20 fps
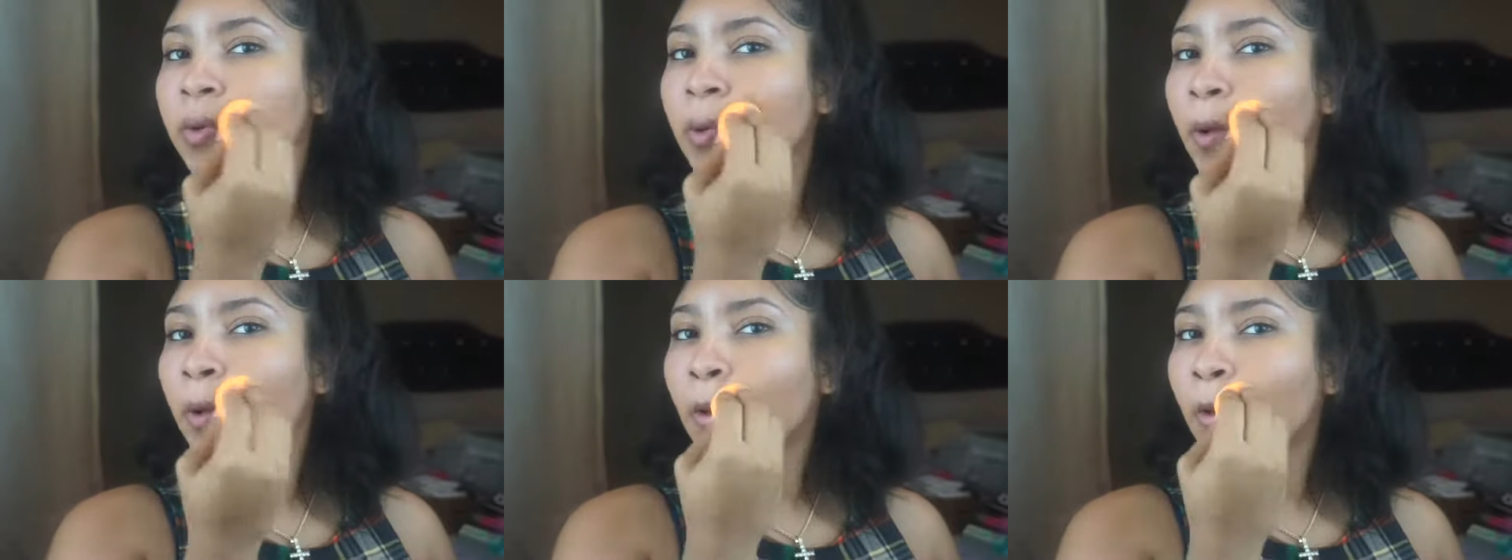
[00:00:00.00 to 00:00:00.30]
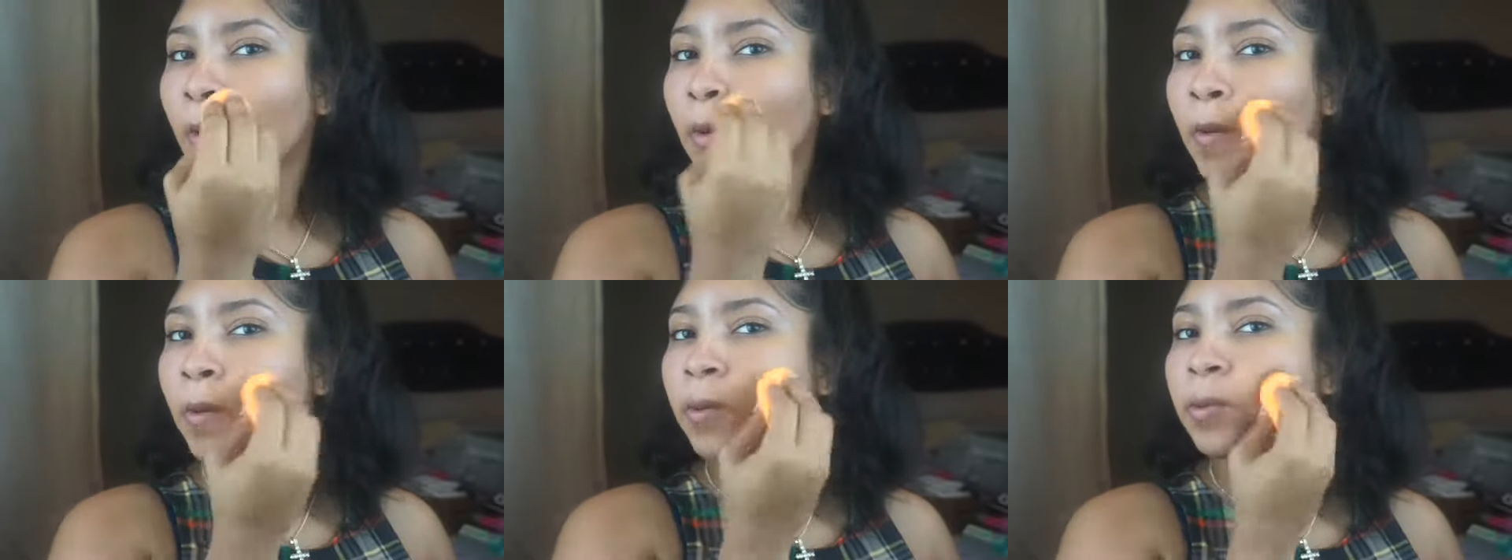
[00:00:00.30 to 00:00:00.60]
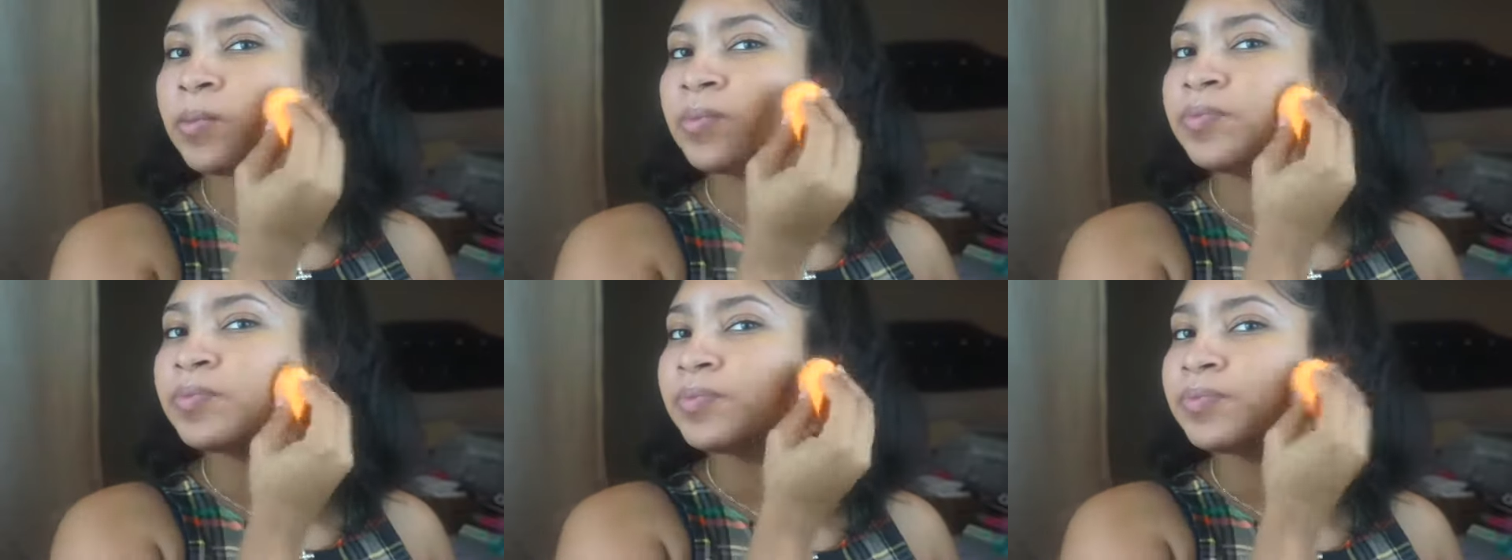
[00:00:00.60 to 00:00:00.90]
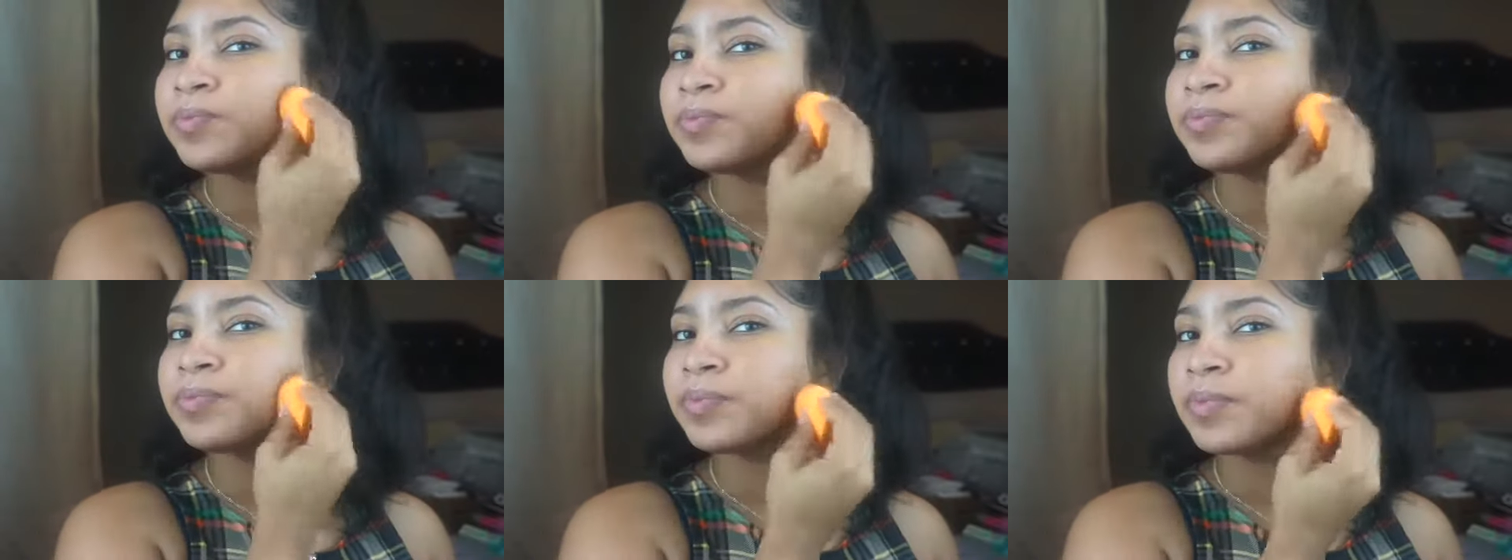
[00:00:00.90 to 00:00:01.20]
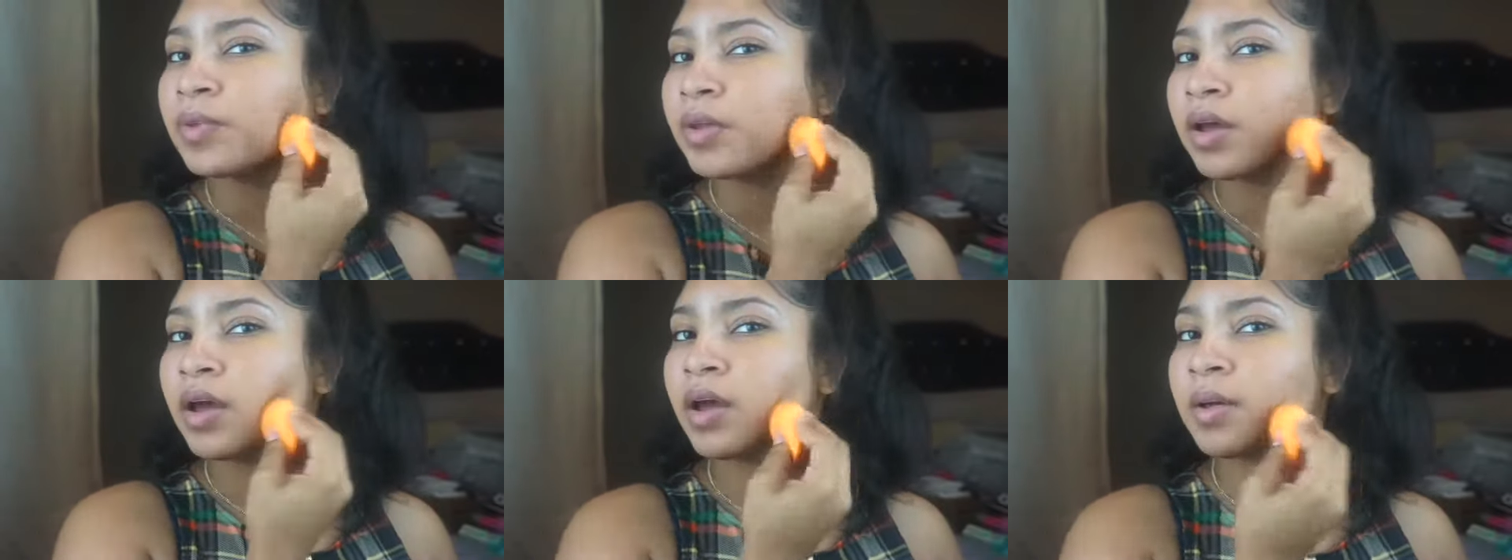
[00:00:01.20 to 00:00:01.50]
know.
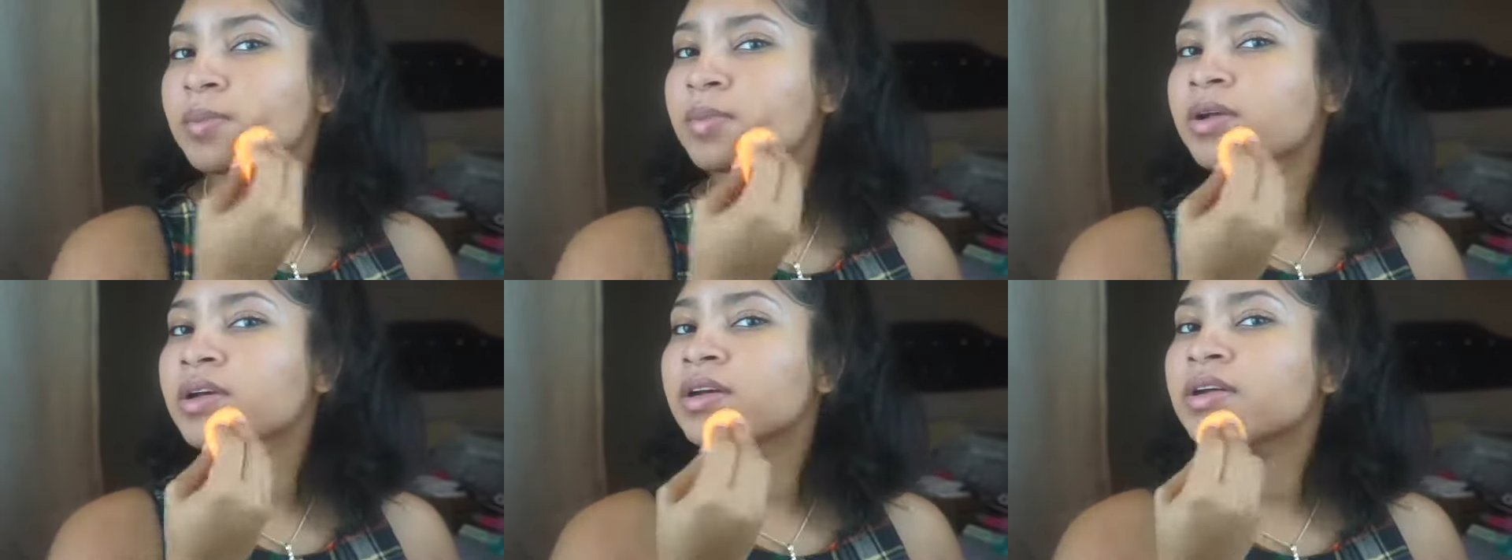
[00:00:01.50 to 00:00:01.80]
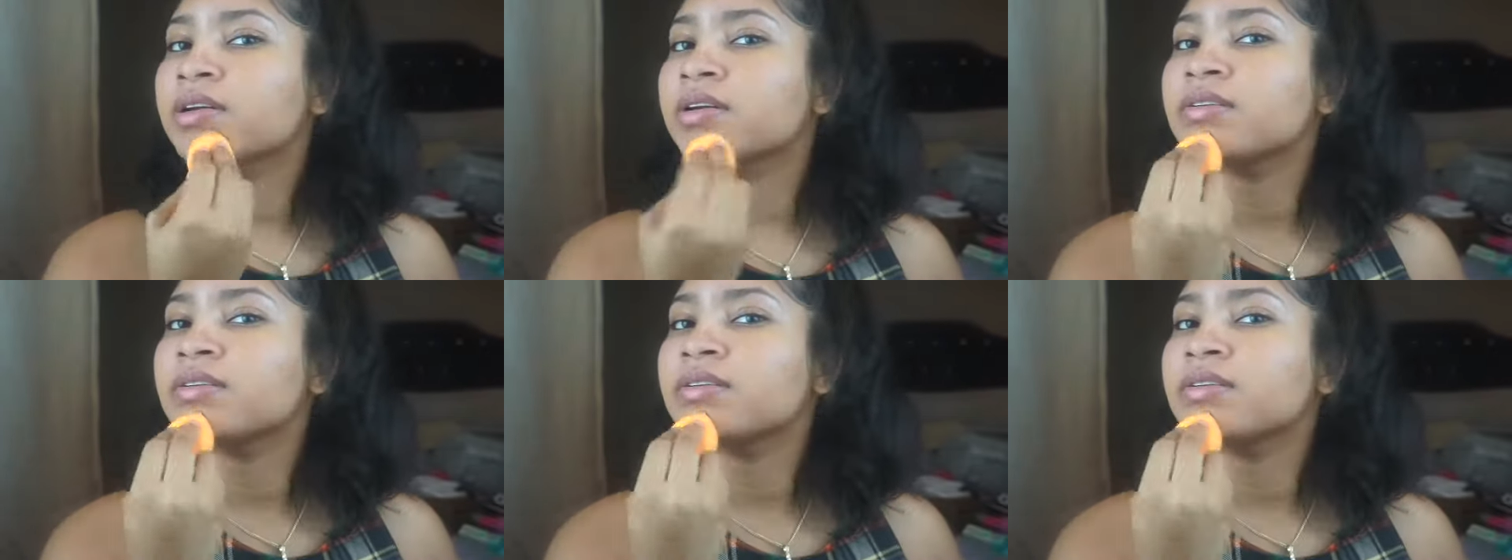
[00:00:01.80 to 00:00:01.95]
I'm not.